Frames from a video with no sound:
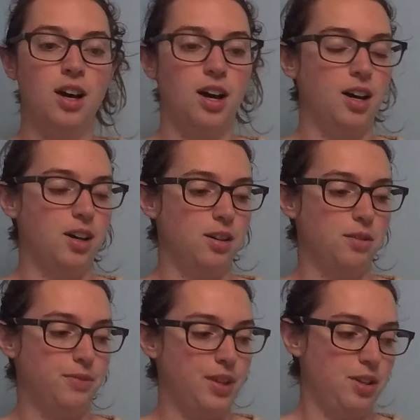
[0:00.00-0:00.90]

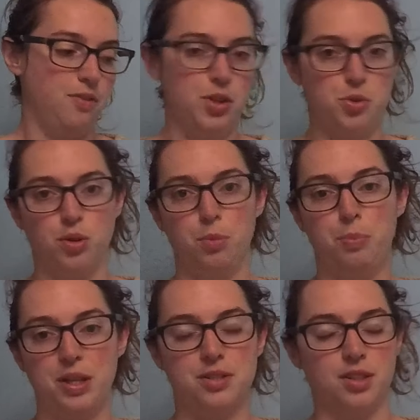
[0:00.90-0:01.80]
of individual
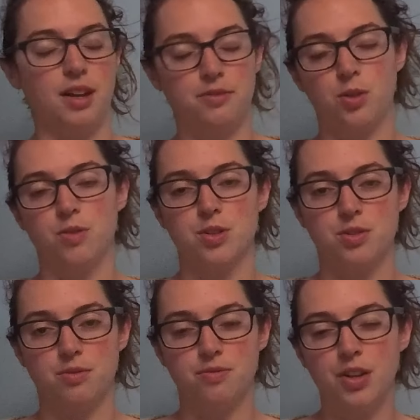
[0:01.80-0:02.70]
bits and leftovers
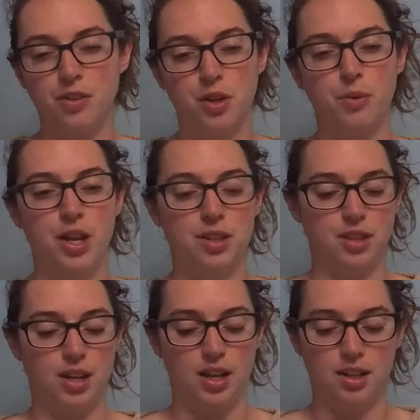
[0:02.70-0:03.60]
of fingering weight
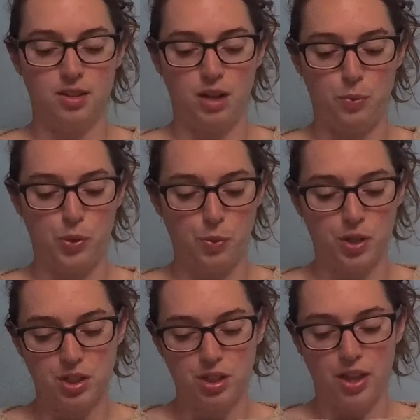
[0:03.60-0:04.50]
that would
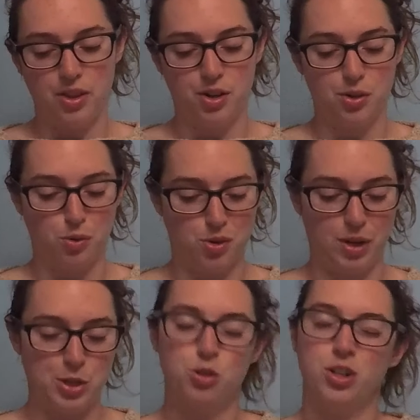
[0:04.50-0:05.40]
work together, nor do
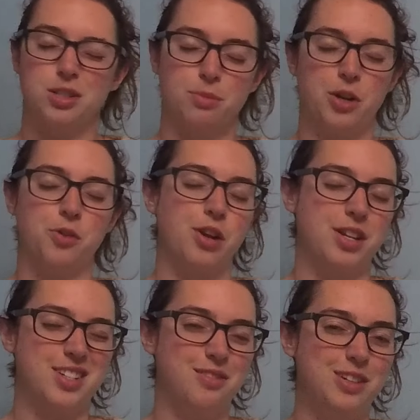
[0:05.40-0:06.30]
I trust my
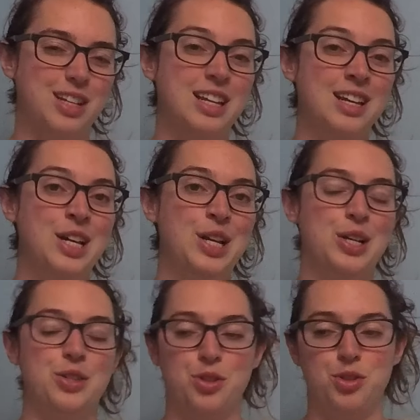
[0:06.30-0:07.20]
creativity
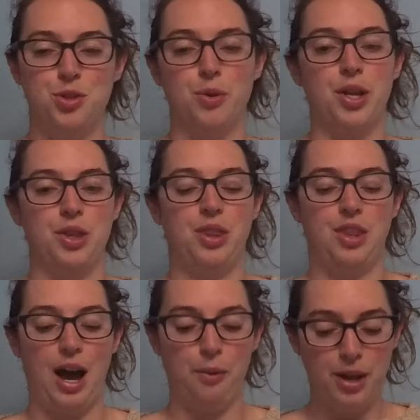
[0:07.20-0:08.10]
to do it
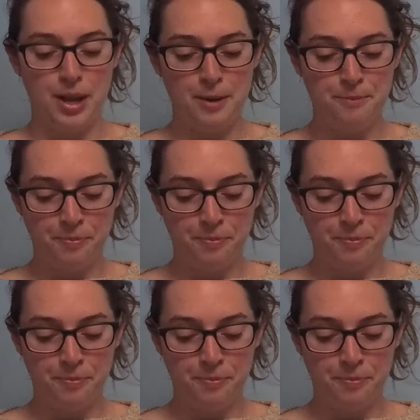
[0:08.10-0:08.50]
that way.